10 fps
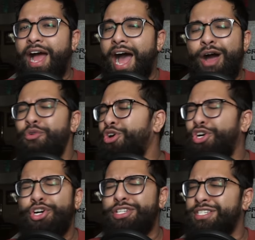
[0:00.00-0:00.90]
how
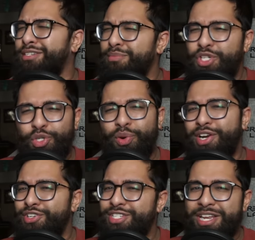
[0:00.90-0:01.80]
good some
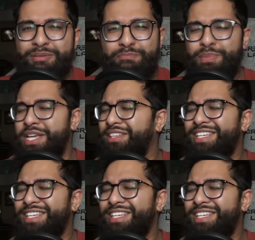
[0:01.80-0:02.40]
triggers can be.